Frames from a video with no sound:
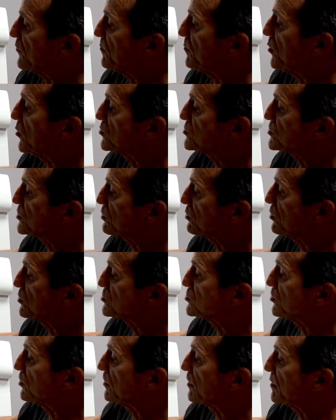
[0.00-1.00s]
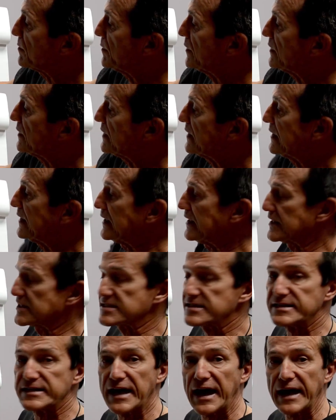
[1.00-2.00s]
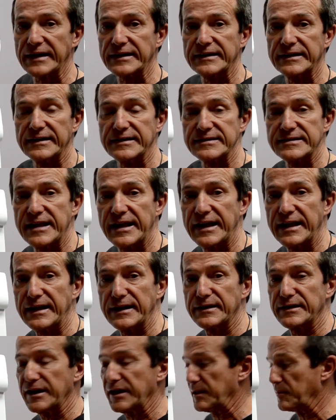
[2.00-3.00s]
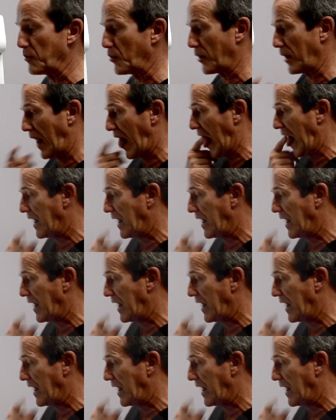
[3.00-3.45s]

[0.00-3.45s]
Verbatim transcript: the posterior longitudinal ligament. It's not contained anymore.